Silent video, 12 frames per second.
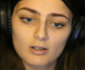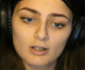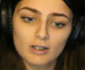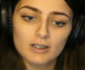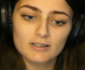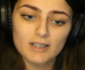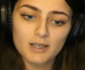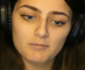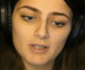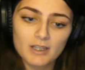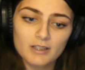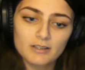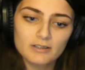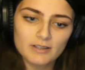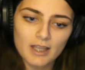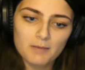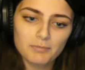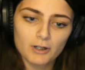Because that means
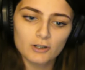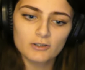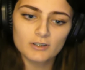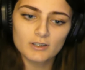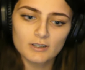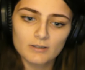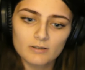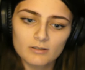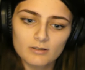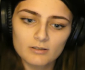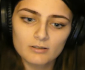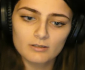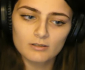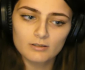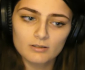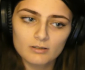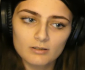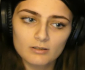that person is
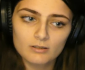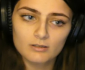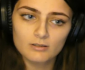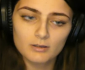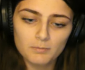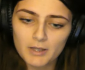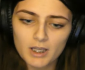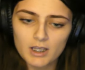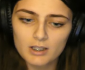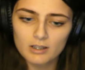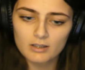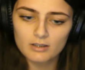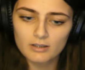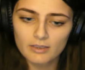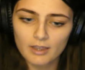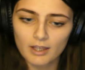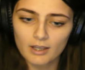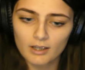the beast
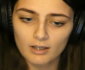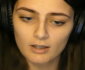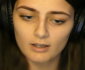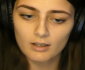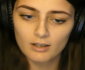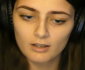thing.